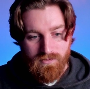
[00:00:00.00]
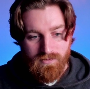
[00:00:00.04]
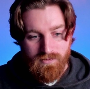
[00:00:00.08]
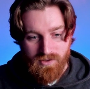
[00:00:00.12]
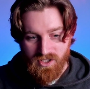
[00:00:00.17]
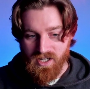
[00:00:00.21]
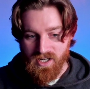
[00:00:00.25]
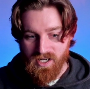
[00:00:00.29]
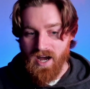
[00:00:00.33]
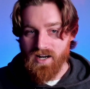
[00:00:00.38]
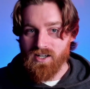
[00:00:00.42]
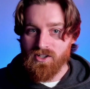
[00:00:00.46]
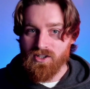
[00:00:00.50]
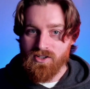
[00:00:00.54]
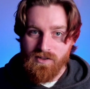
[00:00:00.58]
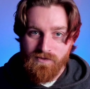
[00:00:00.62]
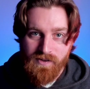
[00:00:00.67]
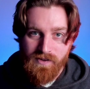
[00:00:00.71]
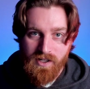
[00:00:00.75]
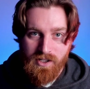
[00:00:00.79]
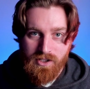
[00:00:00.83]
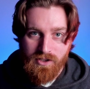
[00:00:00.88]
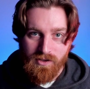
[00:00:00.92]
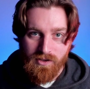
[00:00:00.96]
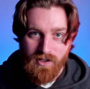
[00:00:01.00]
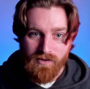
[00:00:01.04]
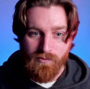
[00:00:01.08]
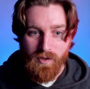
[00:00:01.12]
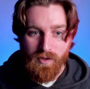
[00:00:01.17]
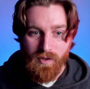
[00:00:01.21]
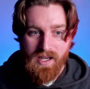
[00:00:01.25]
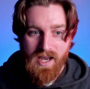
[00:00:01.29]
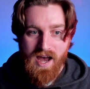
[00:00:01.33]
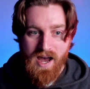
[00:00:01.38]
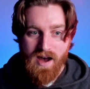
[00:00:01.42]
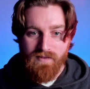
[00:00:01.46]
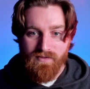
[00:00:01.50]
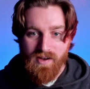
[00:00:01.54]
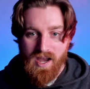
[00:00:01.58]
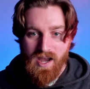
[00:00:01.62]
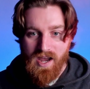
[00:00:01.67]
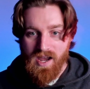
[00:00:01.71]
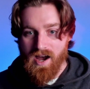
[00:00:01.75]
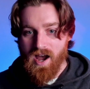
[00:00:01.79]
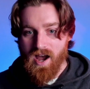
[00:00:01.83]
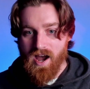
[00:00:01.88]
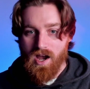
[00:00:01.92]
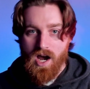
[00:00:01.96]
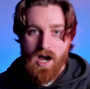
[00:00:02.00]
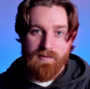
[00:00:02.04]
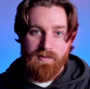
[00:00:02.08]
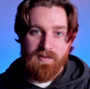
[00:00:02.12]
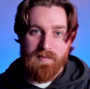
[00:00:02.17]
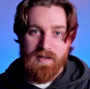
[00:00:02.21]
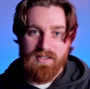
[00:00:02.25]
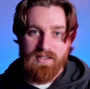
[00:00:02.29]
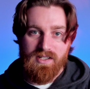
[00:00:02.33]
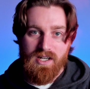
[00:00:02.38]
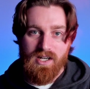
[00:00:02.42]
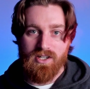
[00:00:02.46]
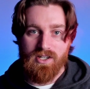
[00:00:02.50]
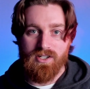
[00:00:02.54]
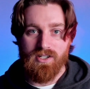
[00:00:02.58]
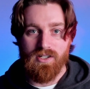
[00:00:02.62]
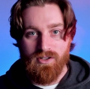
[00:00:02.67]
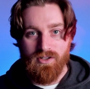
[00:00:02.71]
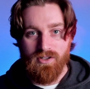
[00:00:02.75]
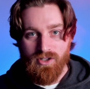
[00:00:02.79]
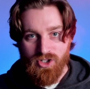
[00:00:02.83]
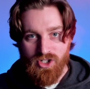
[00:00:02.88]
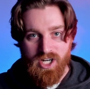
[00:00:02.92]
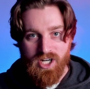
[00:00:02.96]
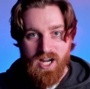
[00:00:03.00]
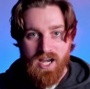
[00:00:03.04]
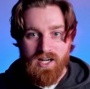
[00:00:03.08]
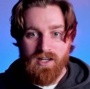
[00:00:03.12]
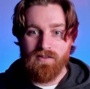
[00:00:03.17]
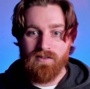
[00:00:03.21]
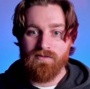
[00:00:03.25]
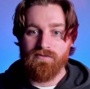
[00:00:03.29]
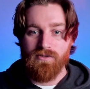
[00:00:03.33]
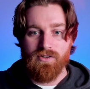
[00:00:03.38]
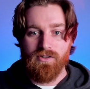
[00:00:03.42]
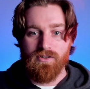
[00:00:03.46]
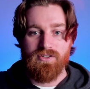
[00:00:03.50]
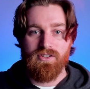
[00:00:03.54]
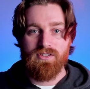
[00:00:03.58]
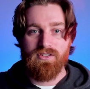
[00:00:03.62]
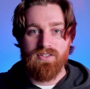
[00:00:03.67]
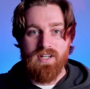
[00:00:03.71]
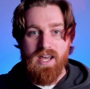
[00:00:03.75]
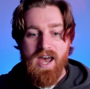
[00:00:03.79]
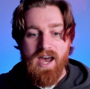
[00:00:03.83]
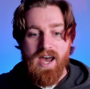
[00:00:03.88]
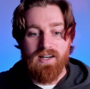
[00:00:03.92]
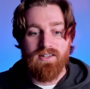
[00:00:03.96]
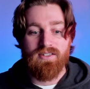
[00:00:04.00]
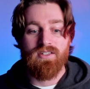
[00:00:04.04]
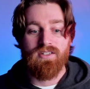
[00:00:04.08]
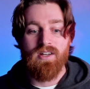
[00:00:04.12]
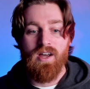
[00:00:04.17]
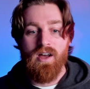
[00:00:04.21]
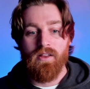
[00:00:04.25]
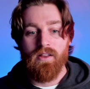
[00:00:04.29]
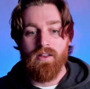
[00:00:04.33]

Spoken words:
It's not just a feature of we have AI optimization, check versus X.